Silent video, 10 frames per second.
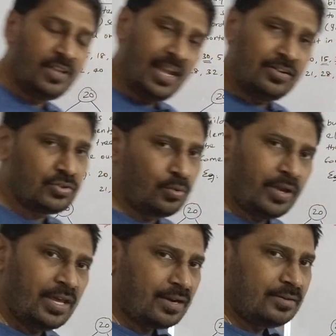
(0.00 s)
n
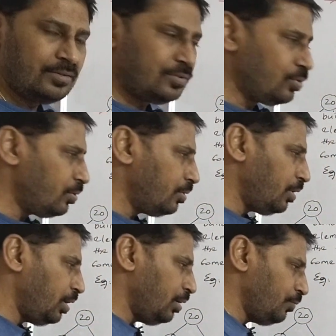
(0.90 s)
square.
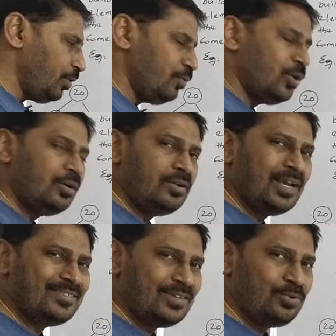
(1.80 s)
So we want to
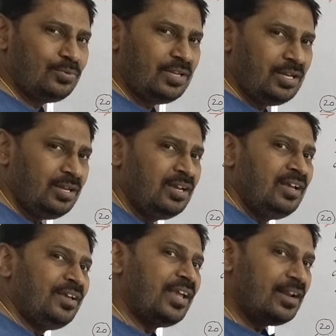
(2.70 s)
execute the
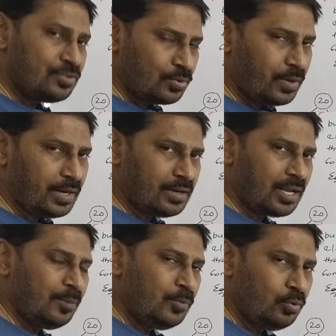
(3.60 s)
n square
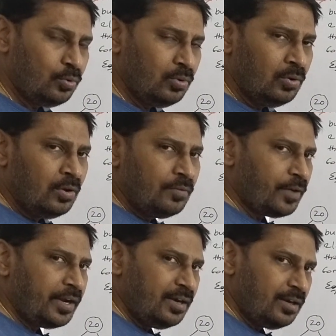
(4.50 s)
time to
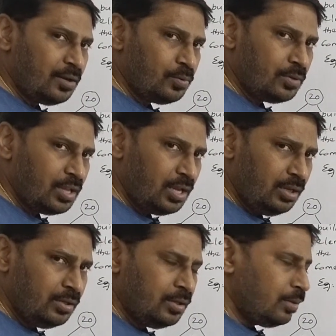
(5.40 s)
find it out
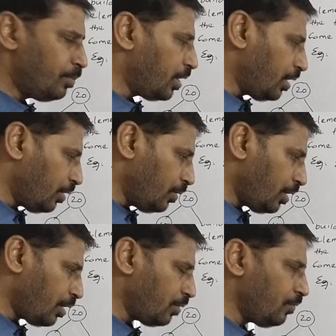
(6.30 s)
the
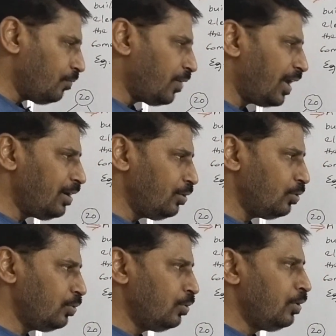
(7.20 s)
particular
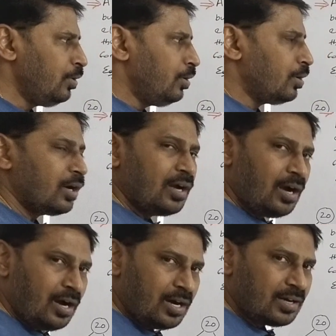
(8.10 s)
value
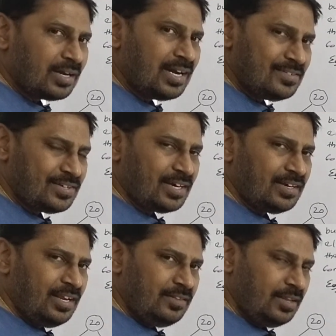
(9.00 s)
or
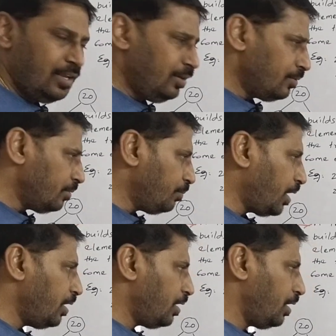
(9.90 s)
constructing the
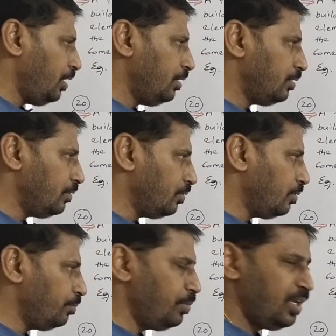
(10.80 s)
binary
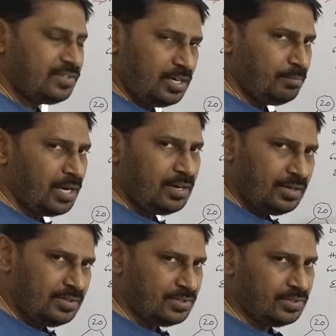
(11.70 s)
BST,
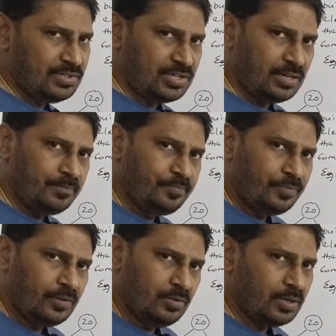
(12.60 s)
binary search tree.
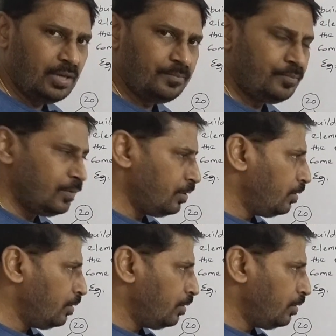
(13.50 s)
Okay,